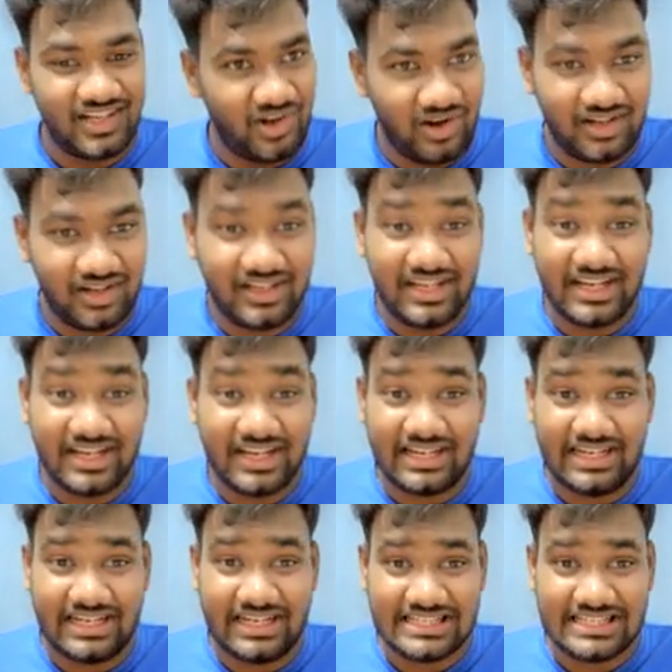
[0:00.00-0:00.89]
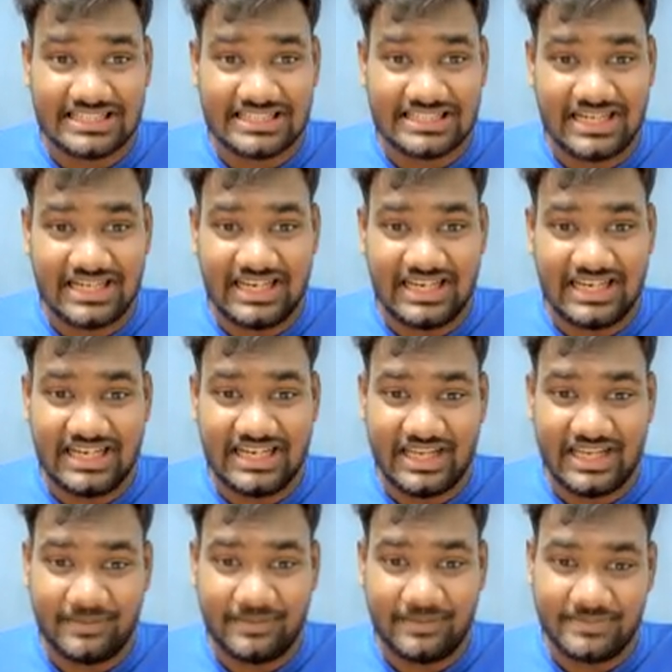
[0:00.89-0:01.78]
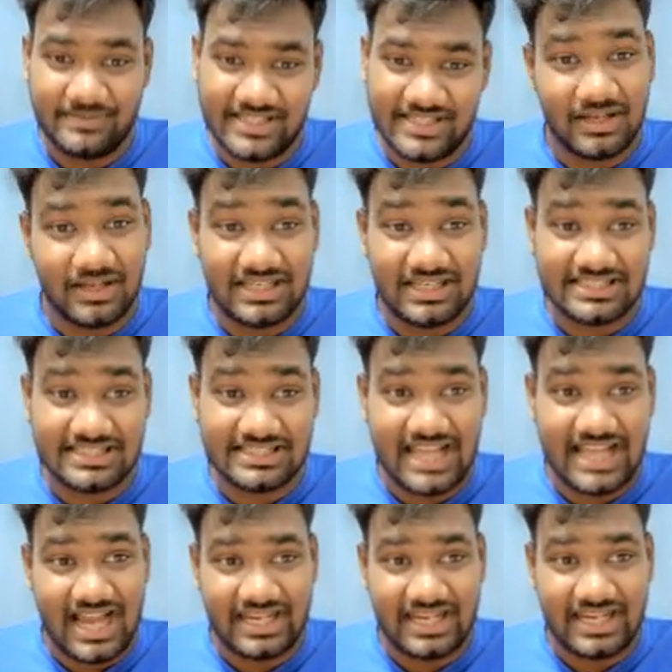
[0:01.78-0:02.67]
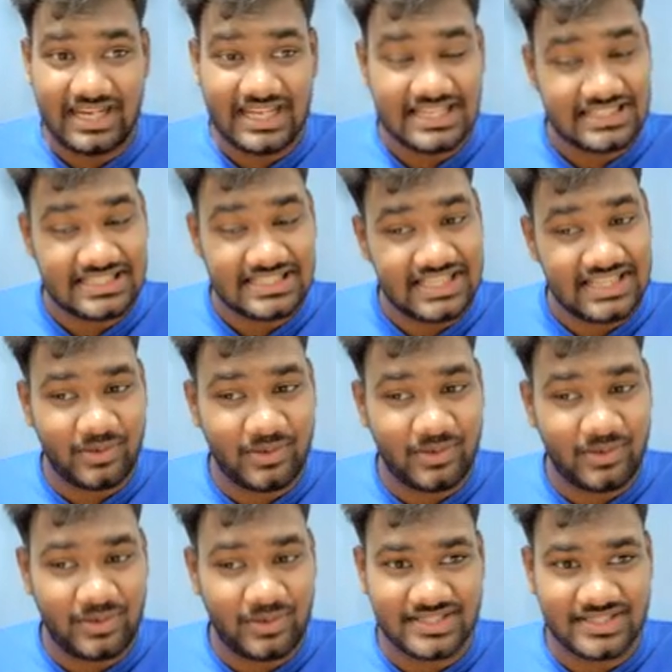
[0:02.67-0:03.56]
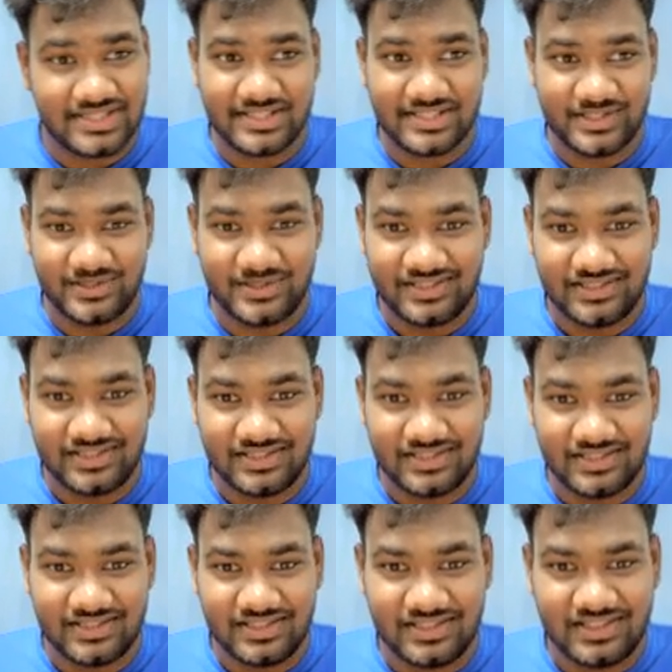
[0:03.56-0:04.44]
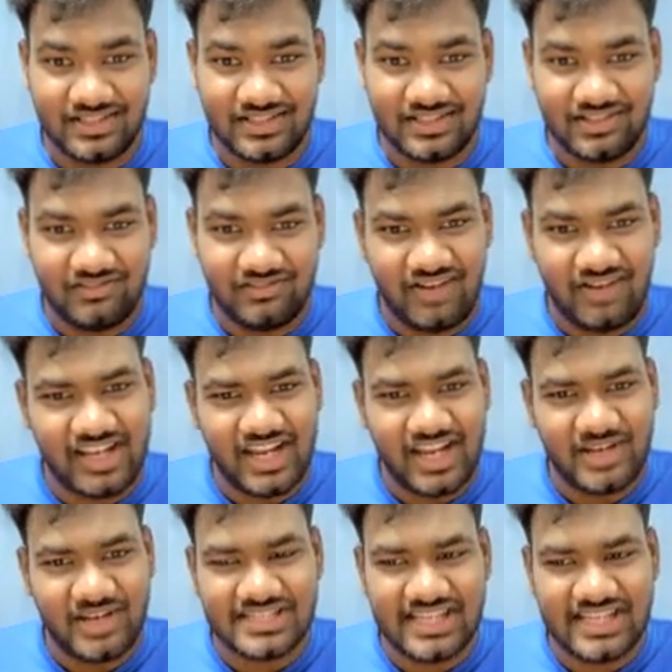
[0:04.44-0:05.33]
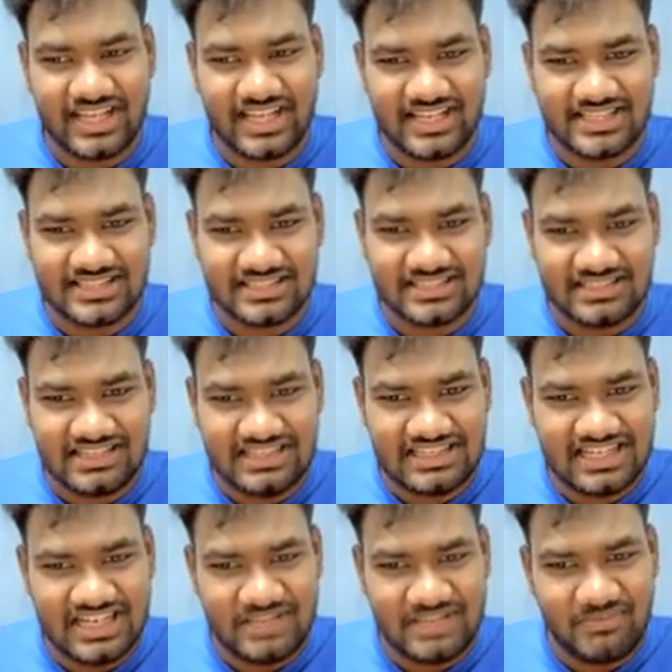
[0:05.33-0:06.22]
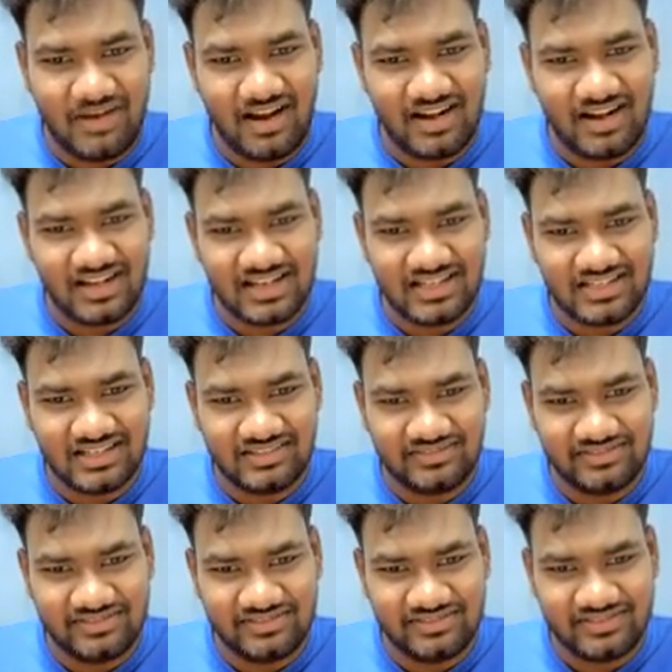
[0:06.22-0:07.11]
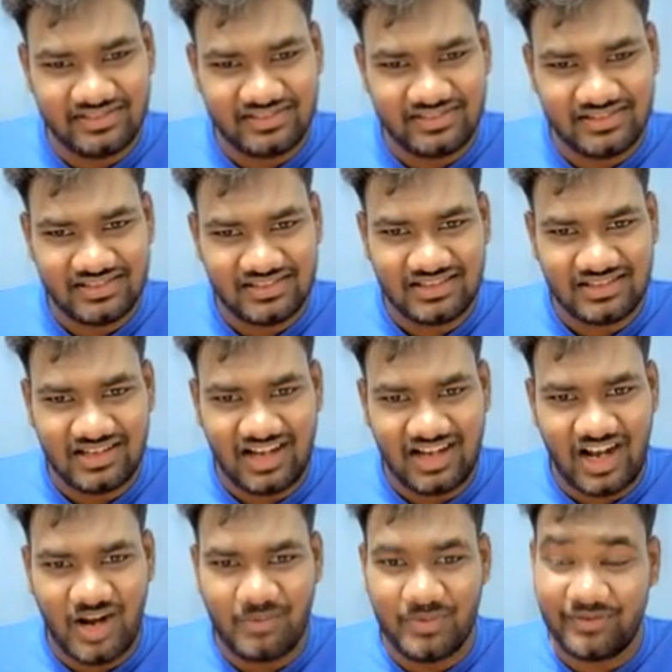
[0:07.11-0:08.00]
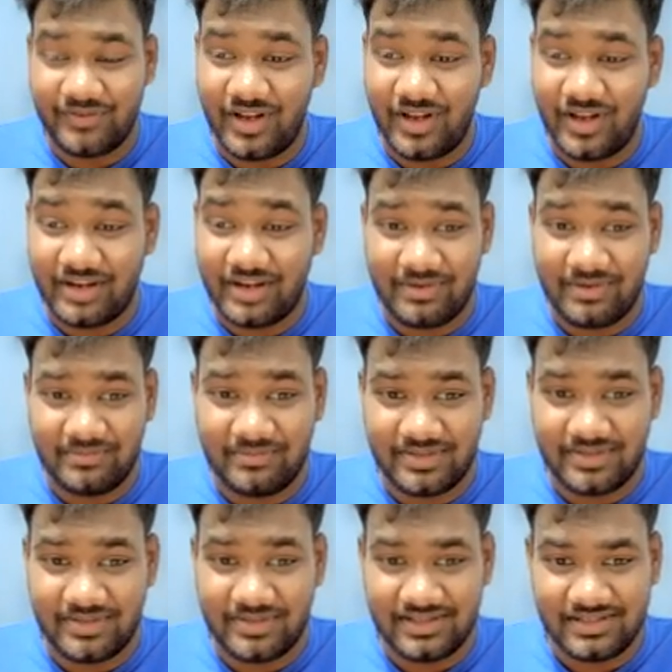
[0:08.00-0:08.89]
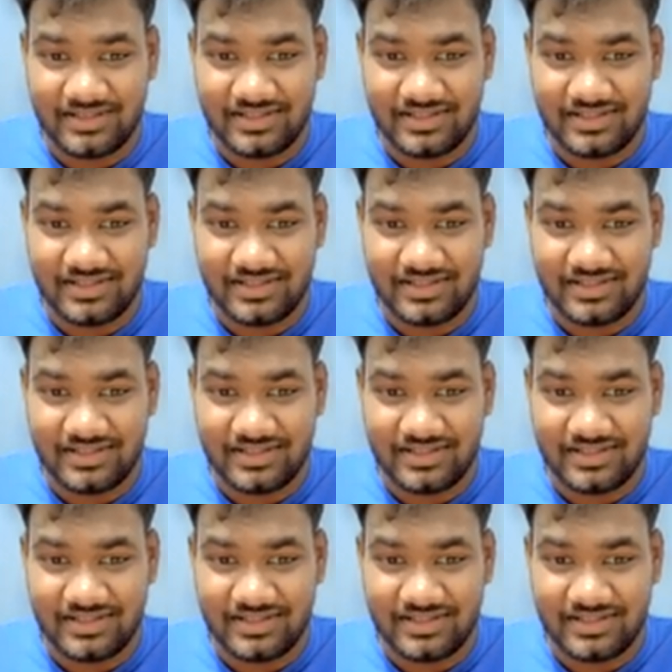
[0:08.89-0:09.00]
Not directly tested in an MCQ, but it's there in essay questions though. What can you say, guys? In the demand curve, how many of you all remember?